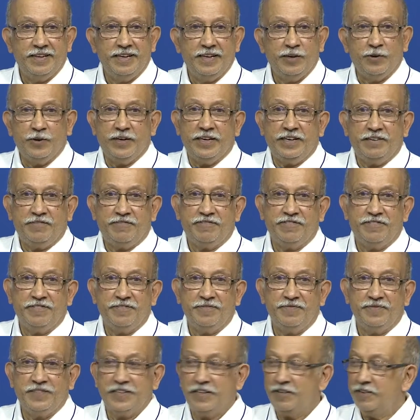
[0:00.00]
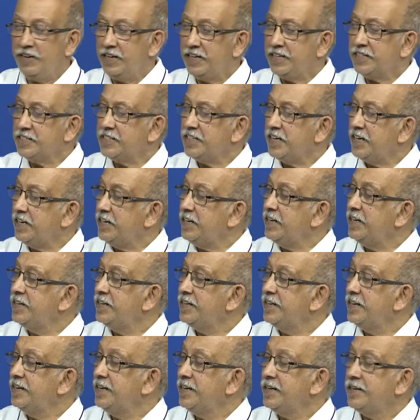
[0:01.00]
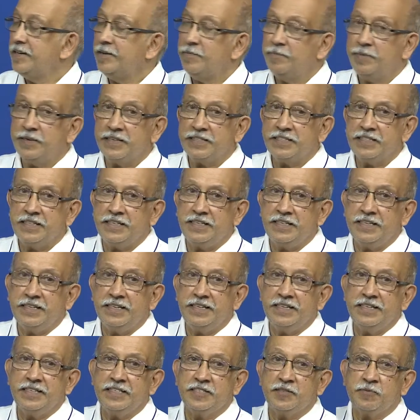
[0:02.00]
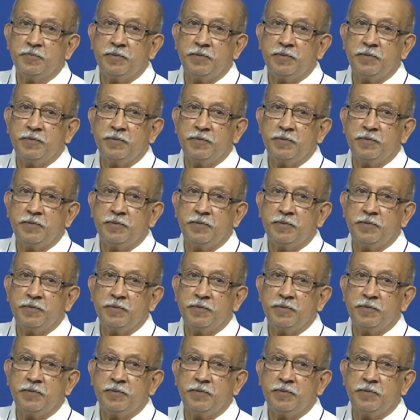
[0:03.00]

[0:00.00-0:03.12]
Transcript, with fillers: Good enough. Now, let us say a person is